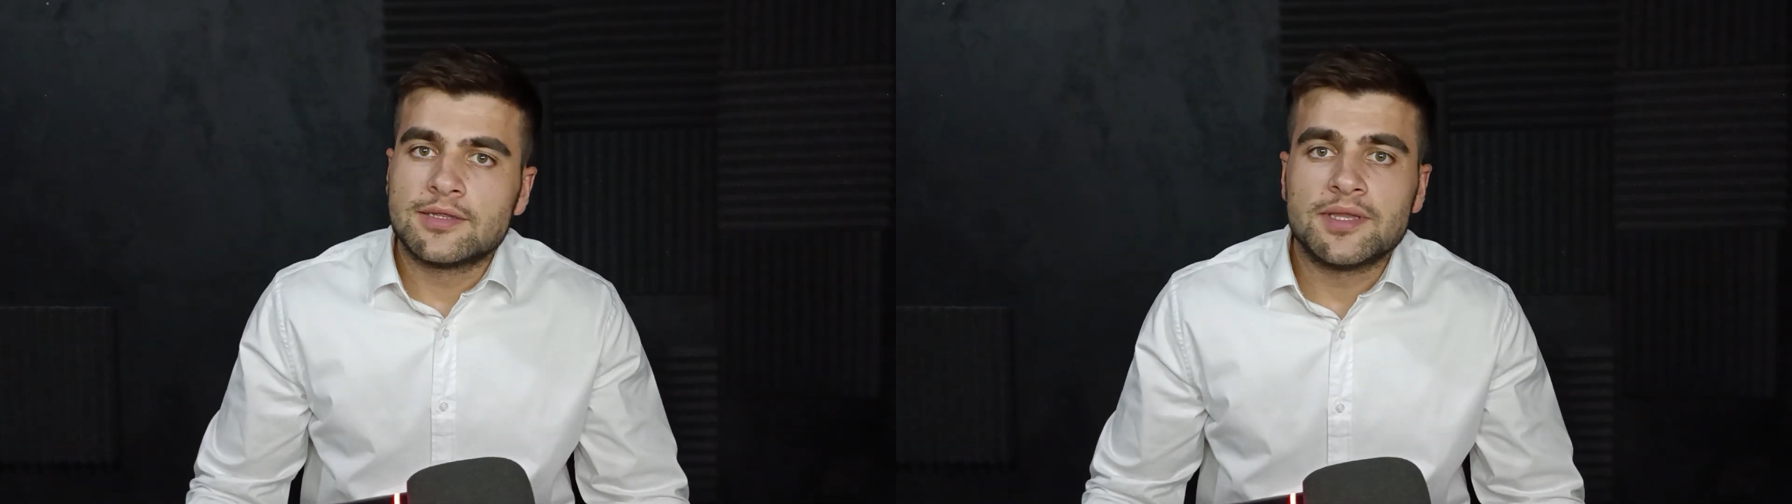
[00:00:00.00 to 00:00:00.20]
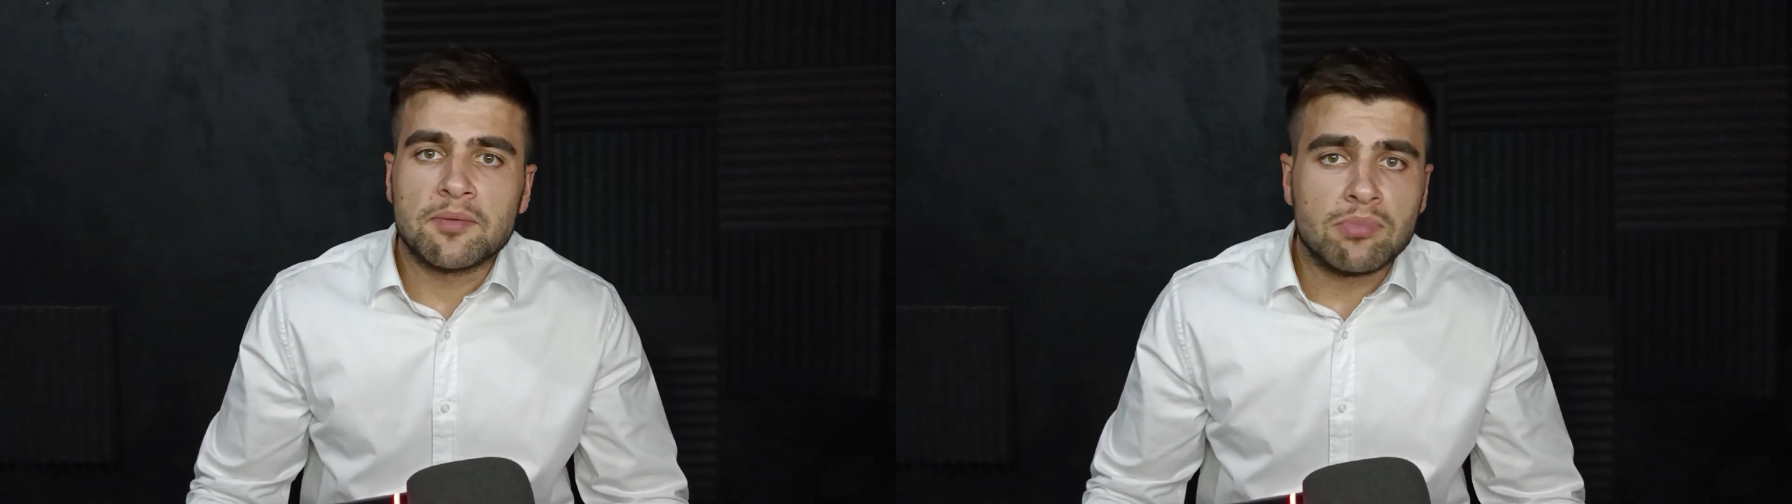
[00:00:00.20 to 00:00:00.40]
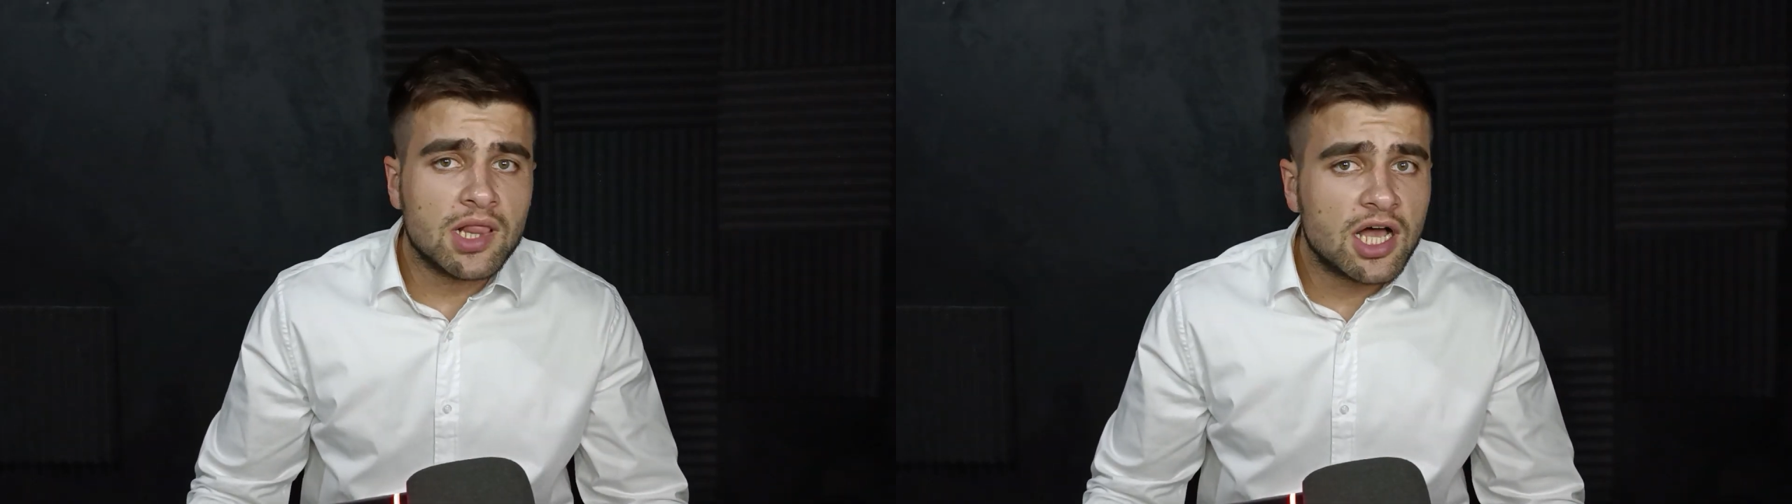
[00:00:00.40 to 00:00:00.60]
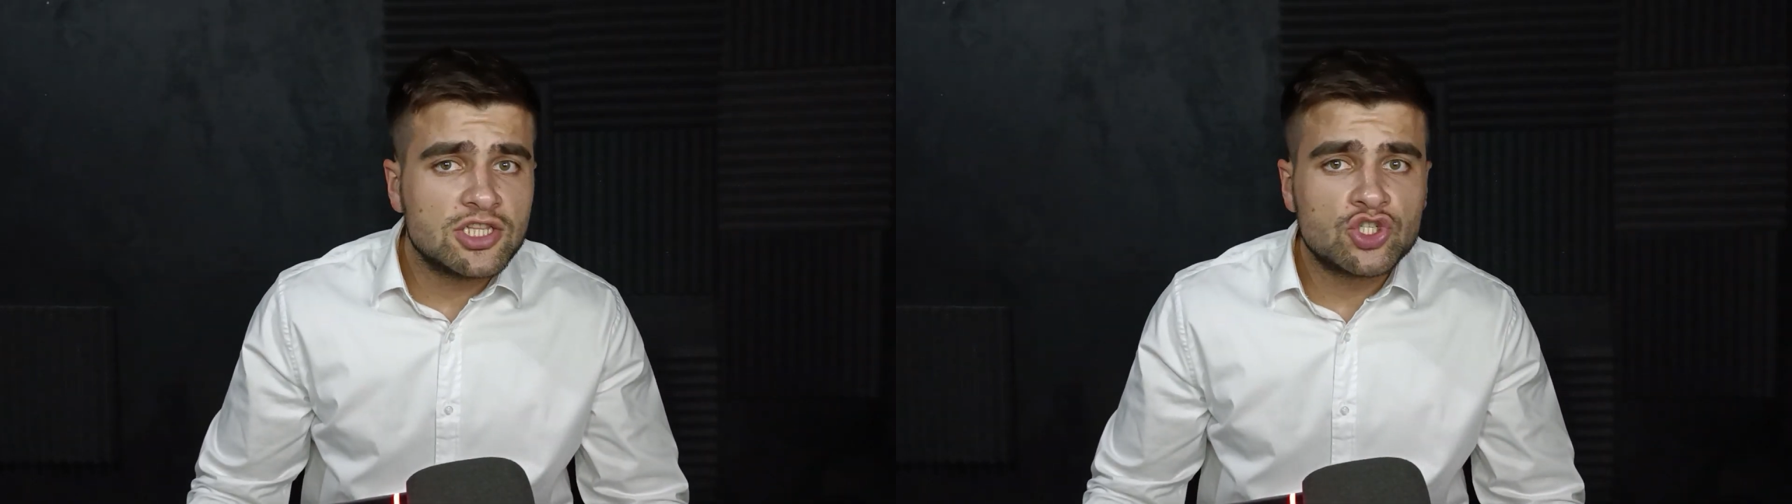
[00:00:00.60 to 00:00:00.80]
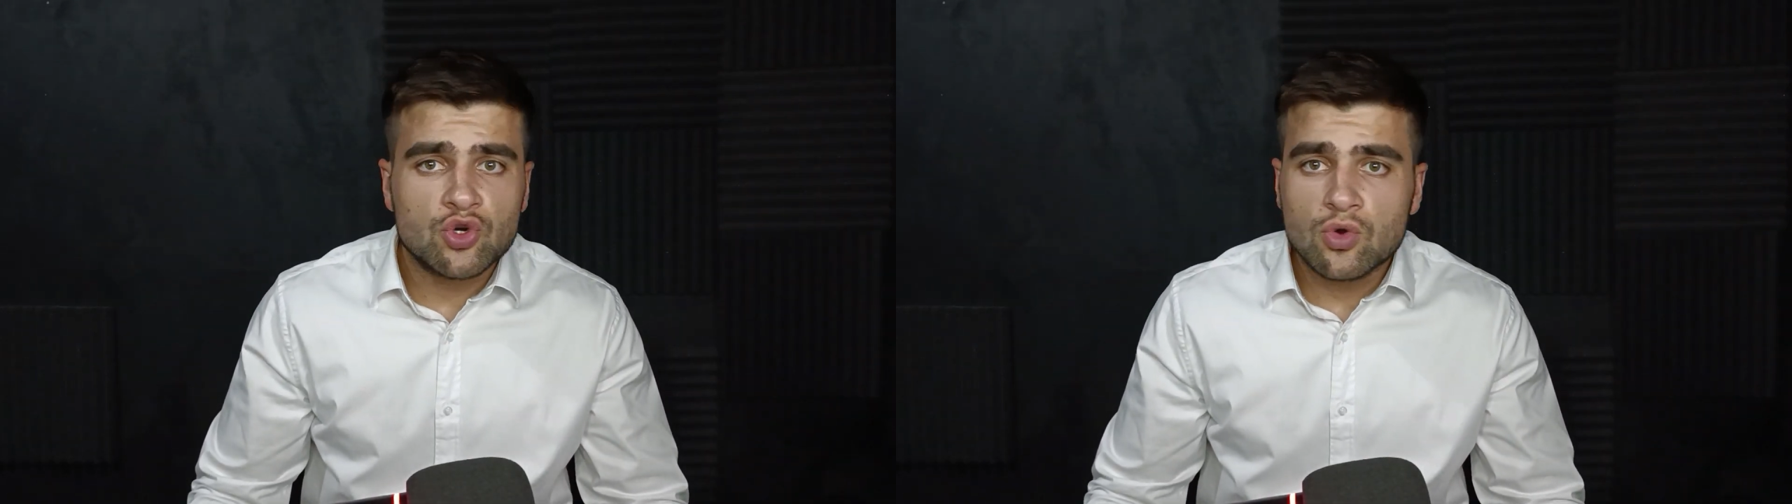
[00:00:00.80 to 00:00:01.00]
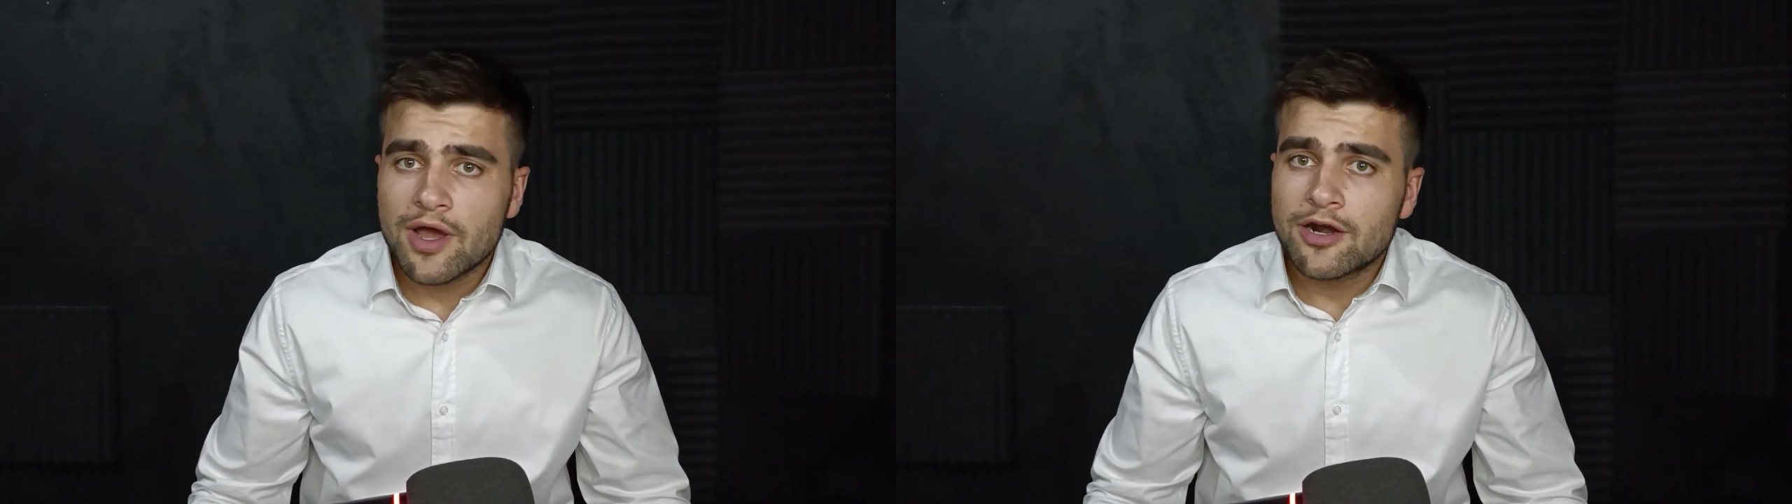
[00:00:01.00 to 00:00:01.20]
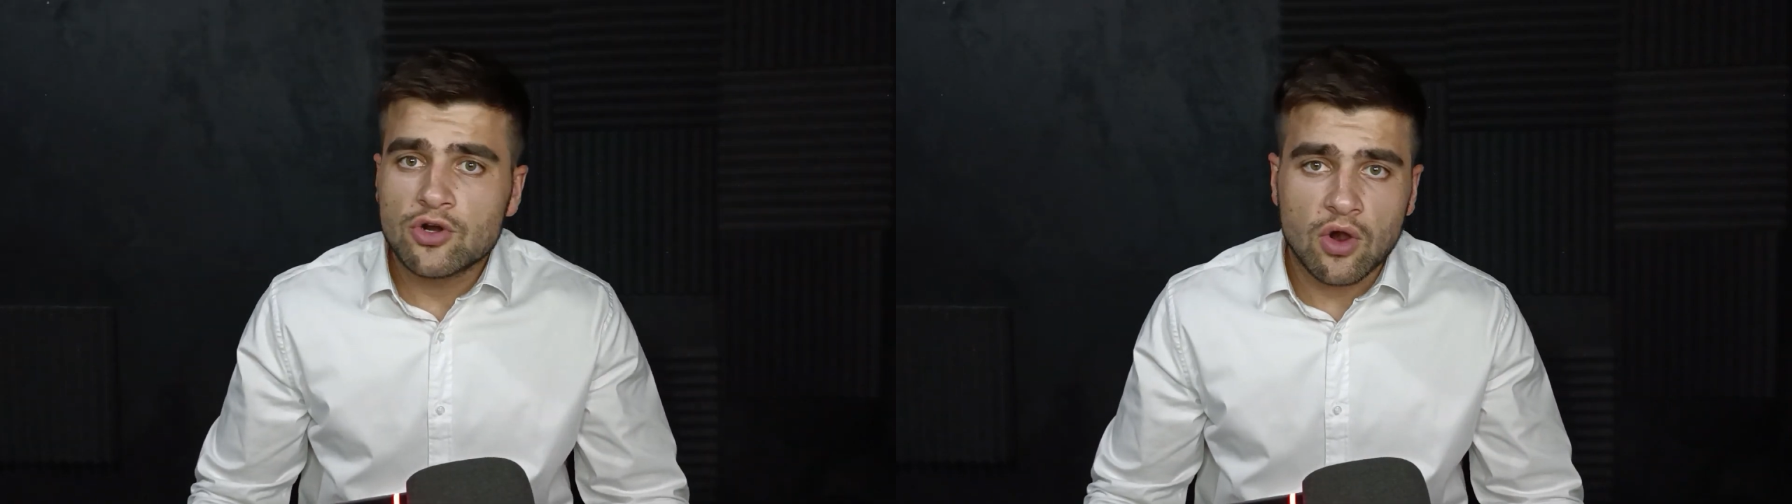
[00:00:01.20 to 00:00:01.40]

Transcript: the blood sugar